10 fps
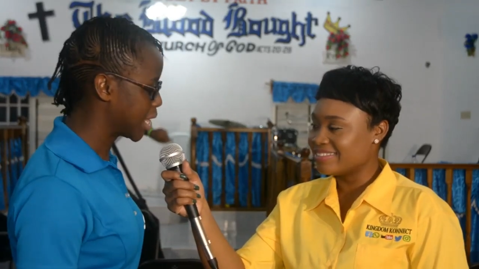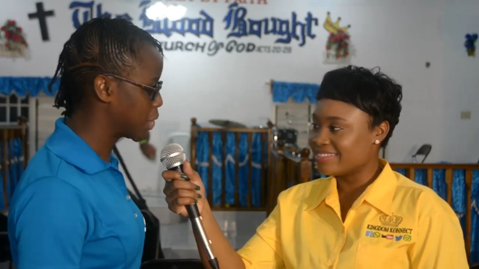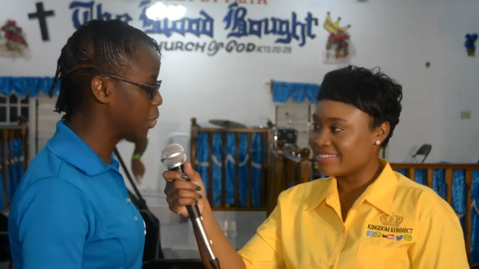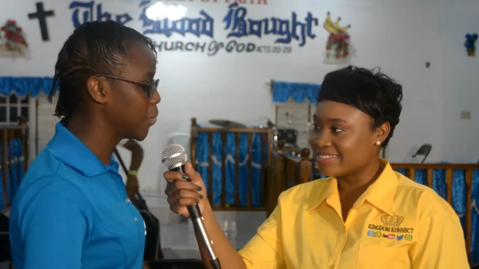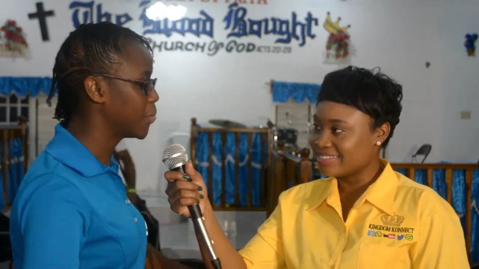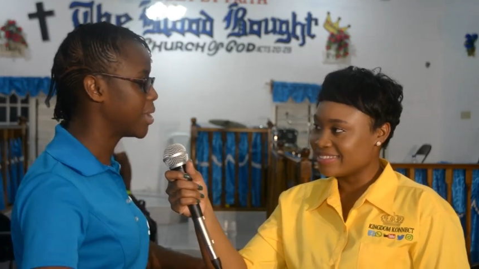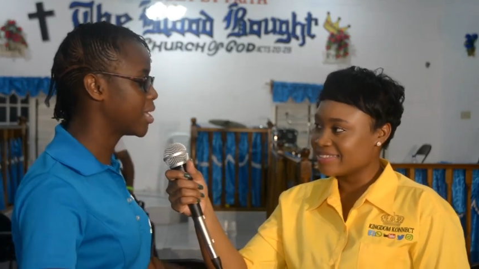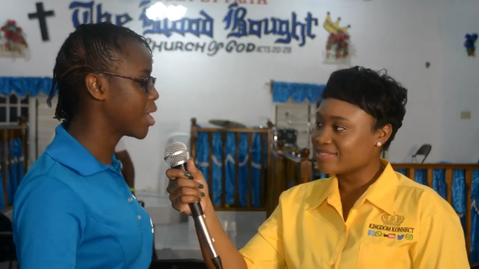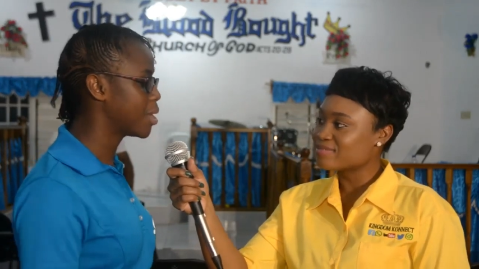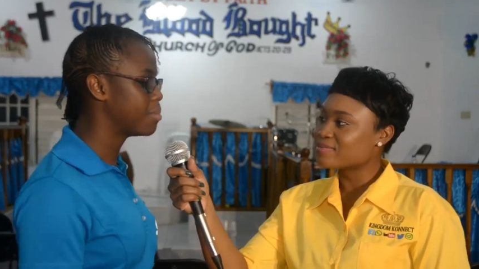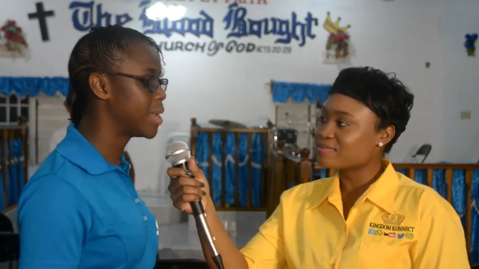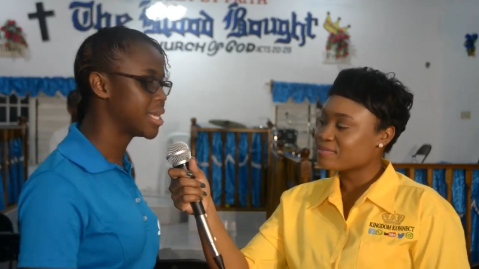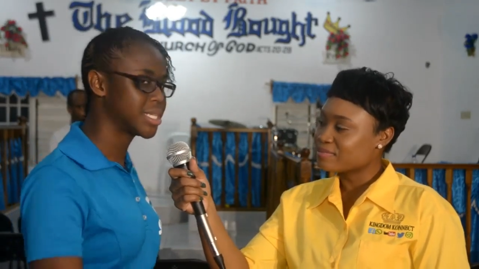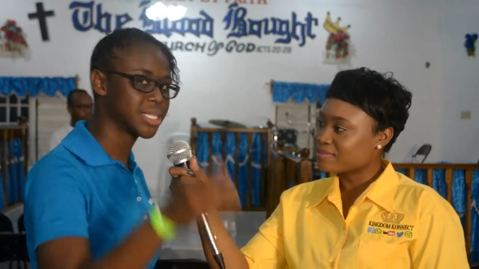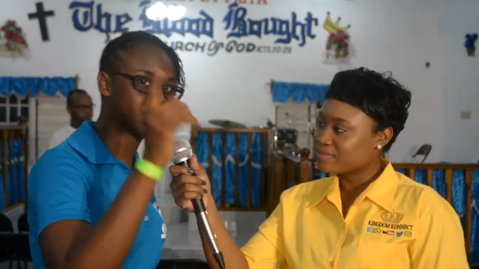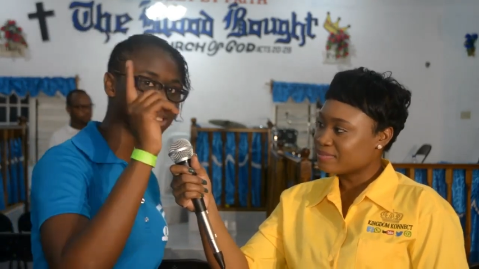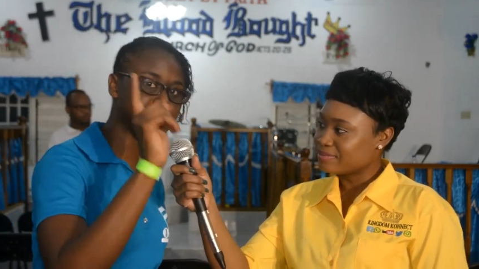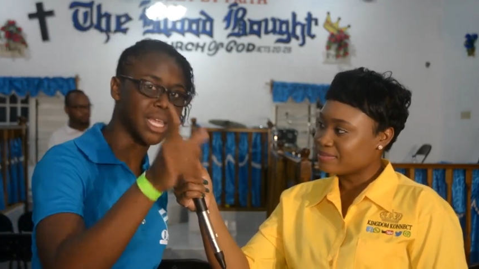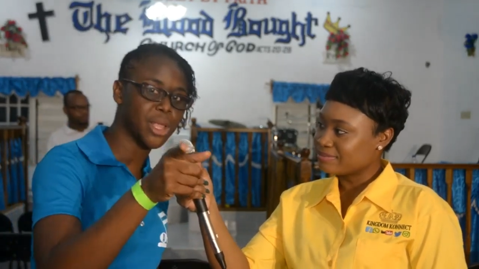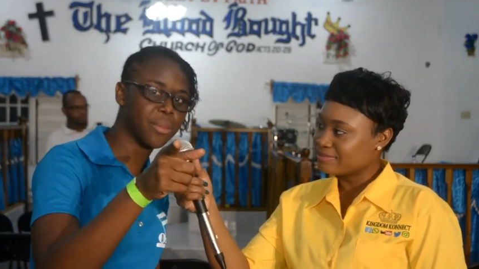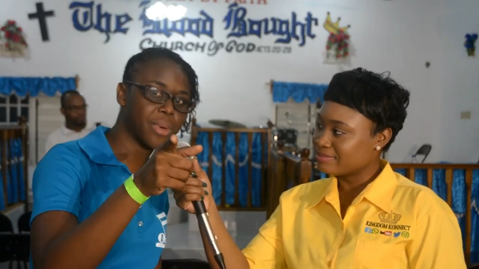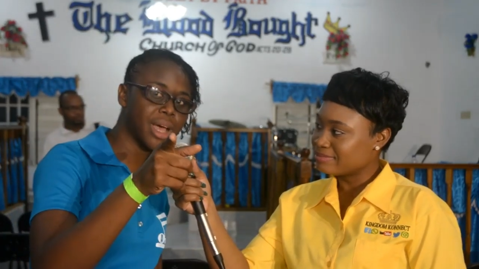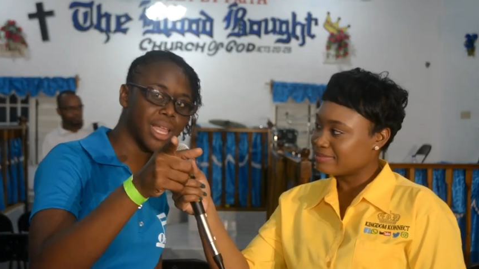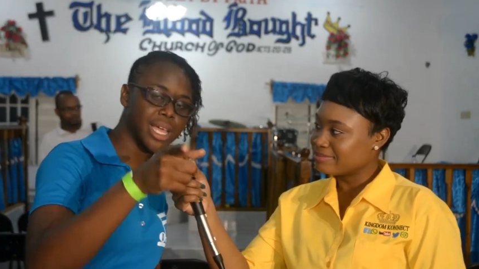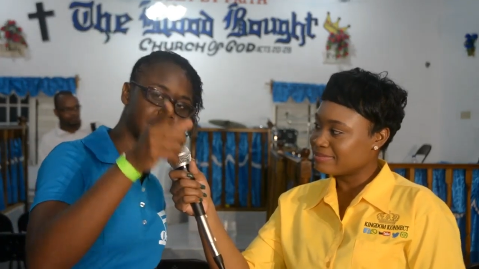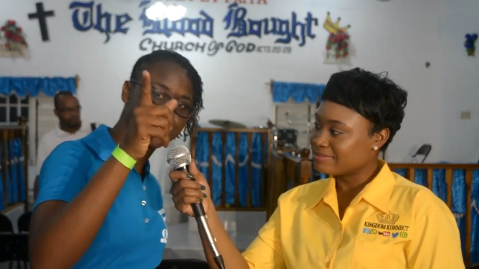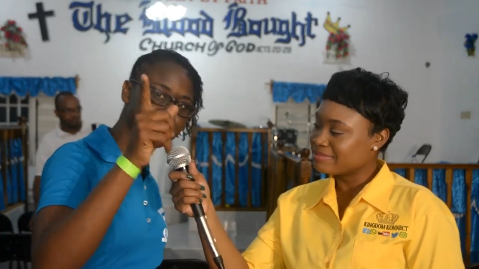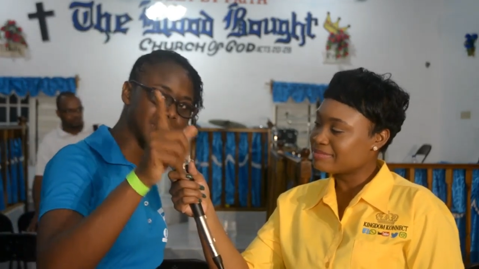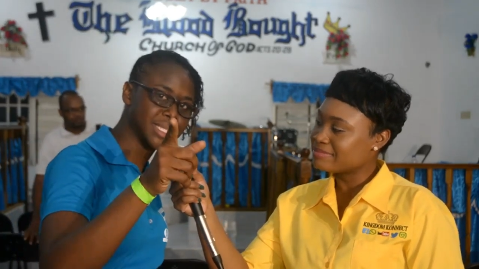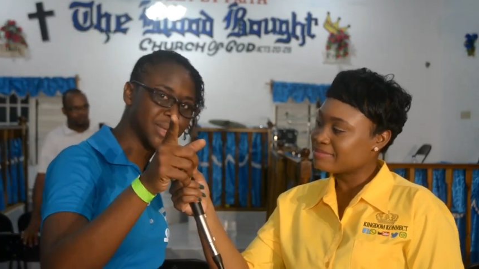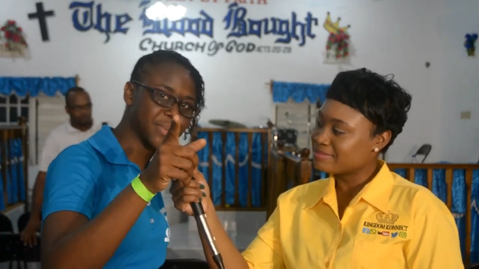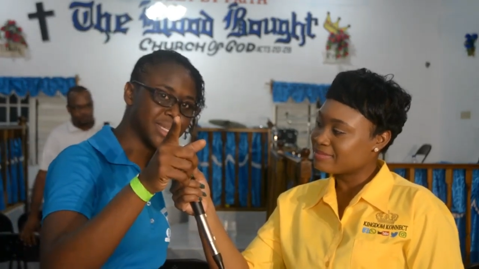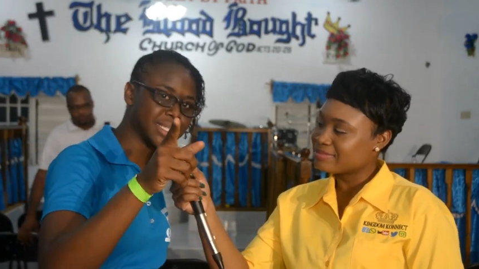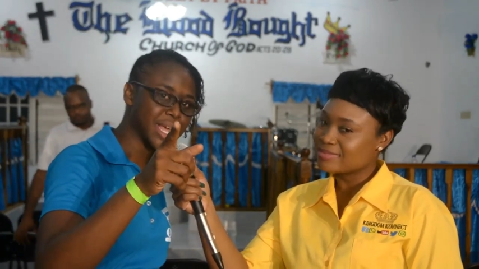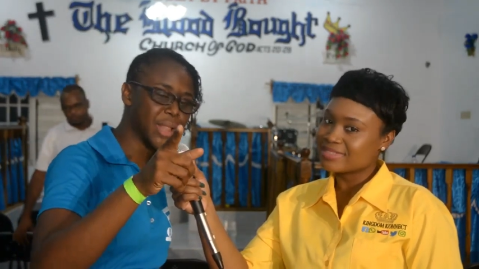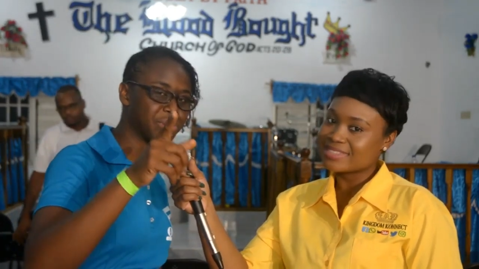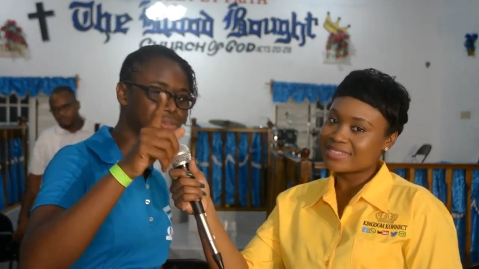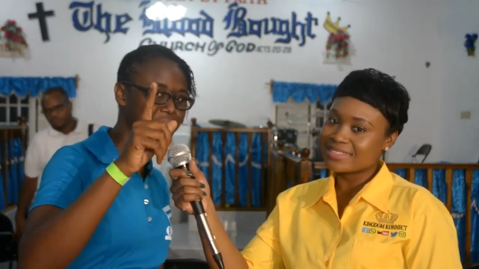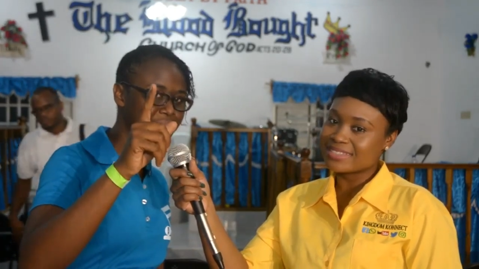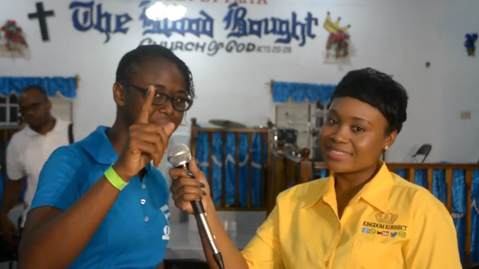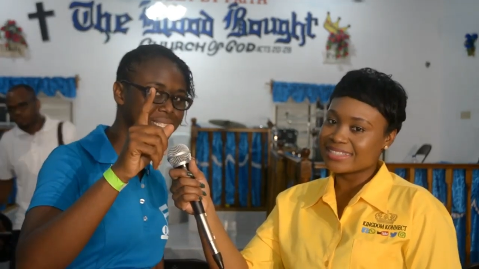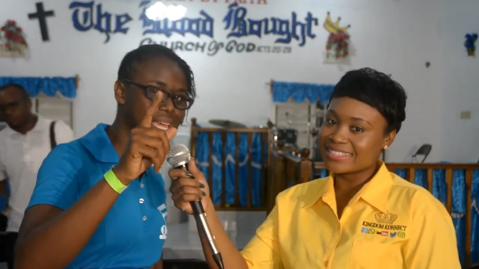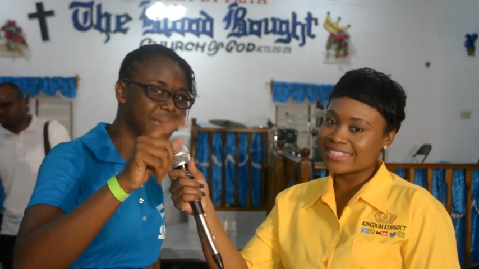Speaker 1: thank you, and God bless Kingdom Connect. Bless up yourself every